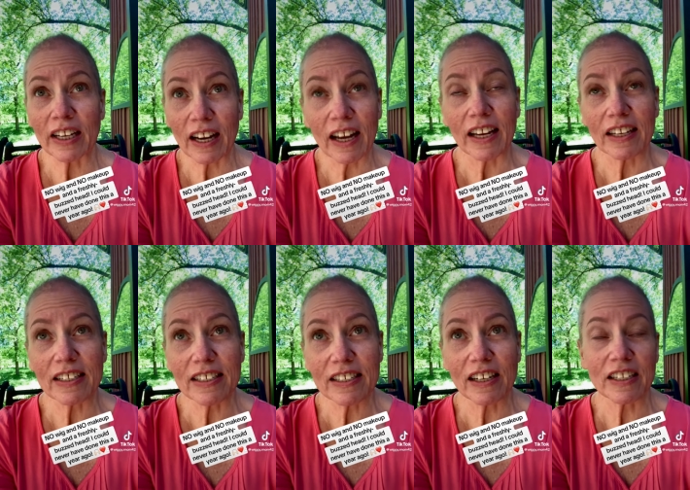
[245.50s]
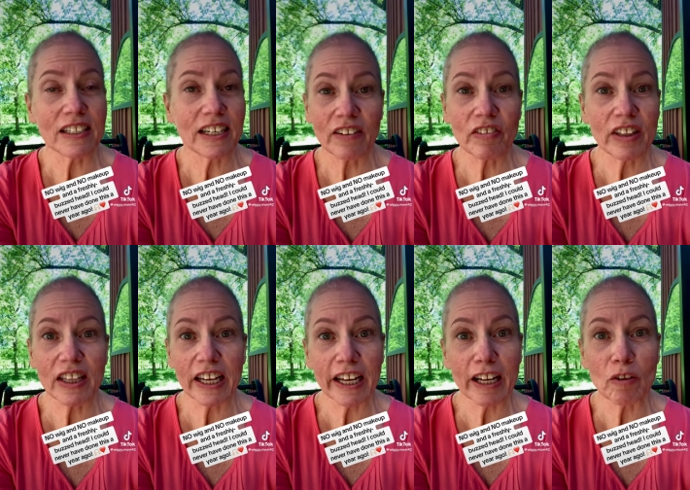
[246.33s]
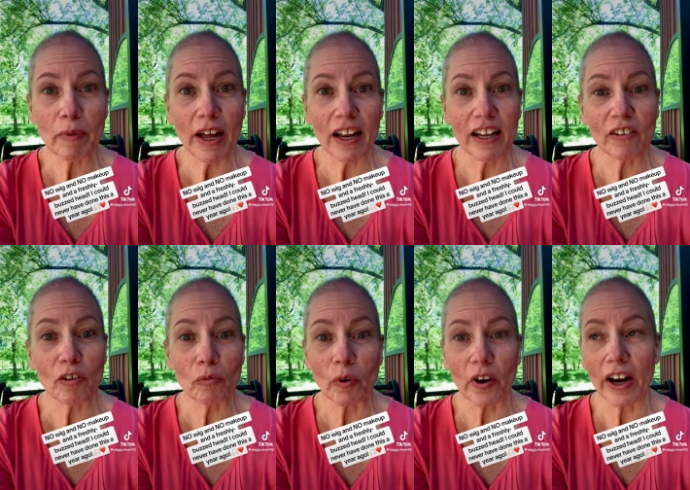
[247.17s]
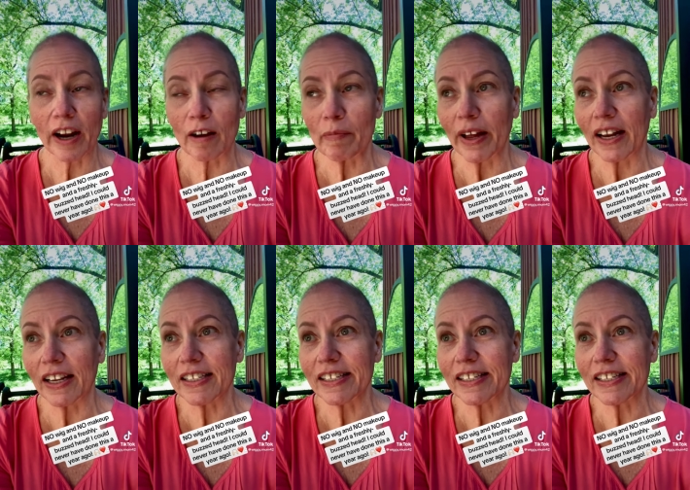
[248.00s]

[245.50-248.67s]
nice not even thinking about it or worrying about it.